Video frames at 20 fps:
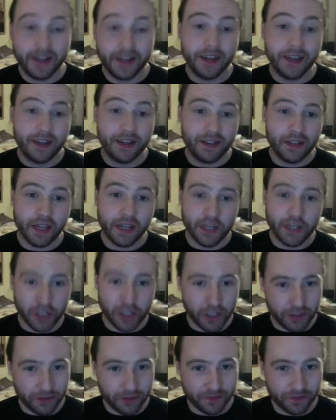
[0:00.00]
The
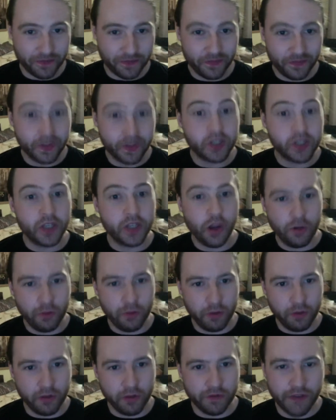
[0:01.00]
issue, the
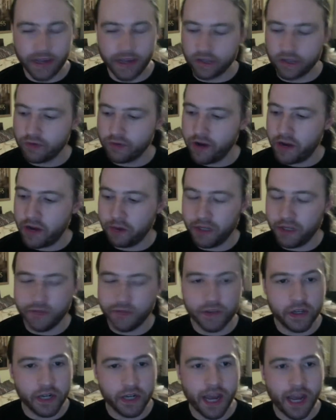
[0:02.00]
snowball effect, right? Well, if
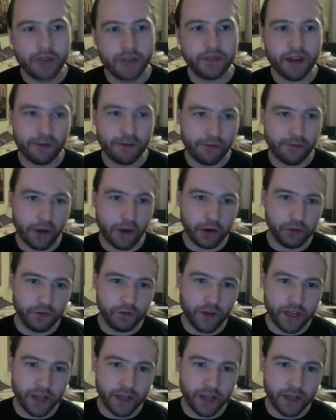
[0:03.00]
you're going to have that final fight